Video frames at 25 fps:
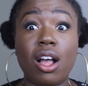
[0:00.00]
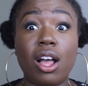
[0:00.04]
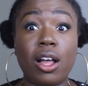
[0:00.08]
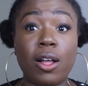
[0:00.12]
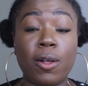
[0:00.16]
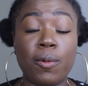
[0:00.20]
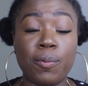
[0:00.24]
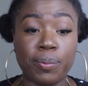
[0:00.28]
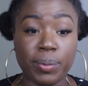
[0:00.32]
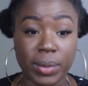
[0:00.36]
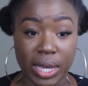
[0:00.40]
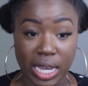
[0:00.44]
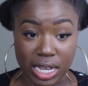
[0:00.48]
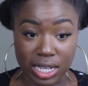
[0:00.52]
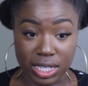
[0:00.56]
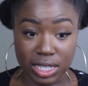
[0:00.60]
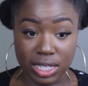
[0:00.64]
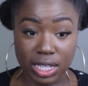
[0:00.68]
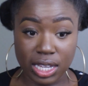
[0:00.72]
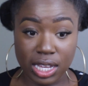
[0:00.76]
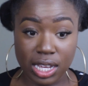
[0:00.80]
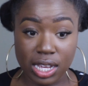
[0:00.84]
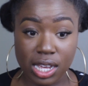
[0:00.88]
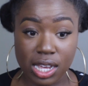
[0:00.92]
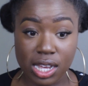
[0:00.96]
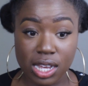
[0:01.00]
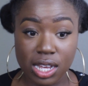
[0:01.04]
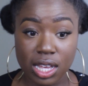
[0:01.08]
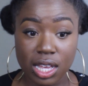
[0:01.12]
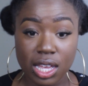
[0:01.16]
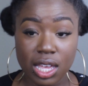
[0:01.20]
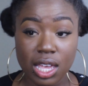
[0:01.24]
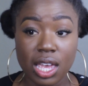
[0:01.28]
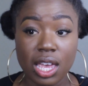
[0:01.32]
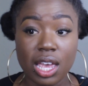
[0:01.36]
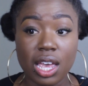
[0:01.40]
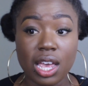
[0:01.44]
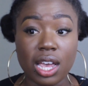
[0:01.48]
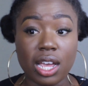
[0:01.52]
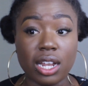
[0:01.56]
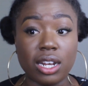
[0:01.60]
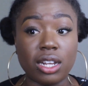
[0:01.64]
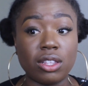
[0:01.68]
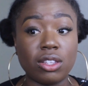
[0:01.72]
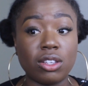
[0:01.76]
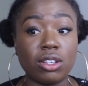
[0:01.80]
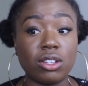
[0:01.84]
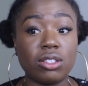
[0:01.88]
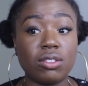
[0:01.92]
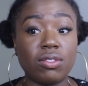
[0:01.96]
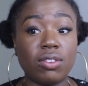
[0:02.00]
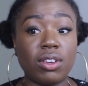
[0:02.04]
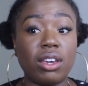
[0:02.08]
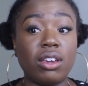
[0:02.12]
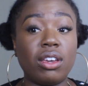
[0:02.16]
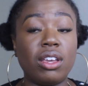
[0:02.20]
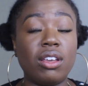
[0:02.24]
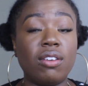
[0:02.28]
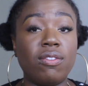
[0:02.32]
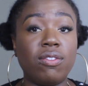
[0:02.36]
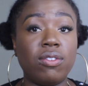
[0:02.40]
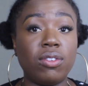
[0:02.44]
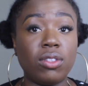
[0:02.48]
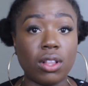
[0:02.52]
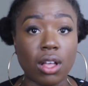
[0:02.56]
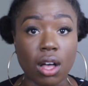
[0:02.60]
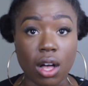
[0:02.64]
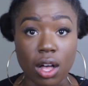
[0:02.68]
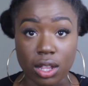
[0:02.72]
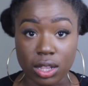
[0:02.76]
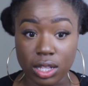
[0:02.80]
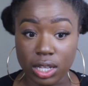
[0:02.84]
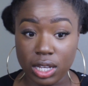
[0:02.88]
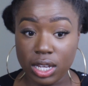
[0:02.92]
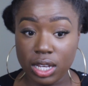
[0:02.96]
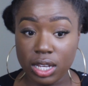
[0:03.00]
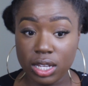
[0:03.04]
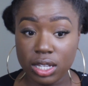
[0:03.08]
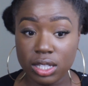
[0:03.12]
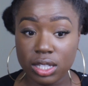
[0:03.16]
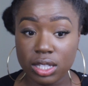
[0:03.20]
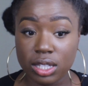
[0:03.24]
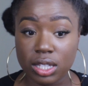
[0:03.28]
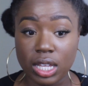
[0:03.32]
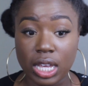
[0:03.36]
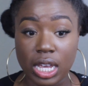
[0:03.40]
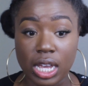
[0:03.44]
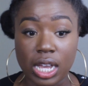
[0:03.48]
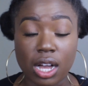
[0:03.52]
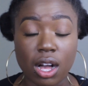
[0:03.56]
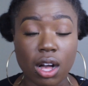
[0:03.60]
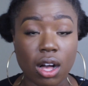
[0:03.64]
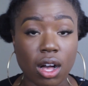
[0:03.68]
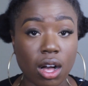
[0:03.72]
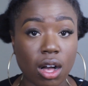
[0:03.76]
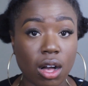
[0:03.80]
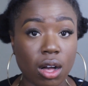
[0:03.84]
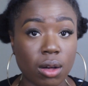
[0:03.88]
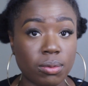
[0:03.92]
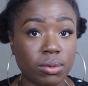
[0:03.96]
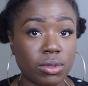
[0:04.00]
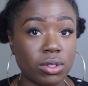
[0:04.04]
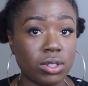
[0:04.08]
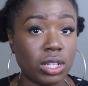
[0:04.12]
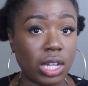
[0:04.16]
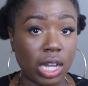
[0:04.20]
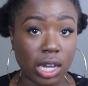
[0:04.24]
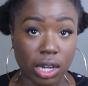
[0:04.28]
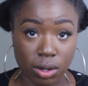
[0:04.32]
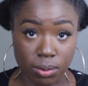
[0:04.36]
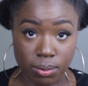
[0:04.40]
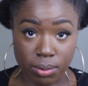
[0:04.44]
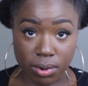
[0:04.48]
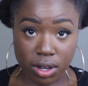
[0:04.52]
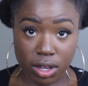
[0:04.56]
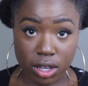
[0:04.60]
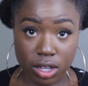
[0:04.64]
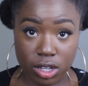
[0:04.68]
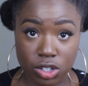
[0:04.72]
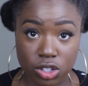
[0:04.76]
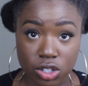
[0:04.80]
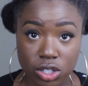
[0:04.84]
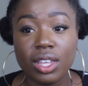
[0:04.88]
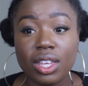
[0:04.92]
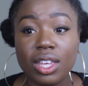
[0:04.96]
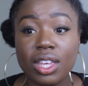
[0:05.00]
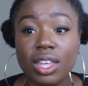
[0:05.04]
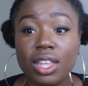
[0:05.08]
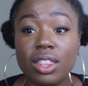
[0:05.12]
amazing and it looks very flawless, like almost airbrushed.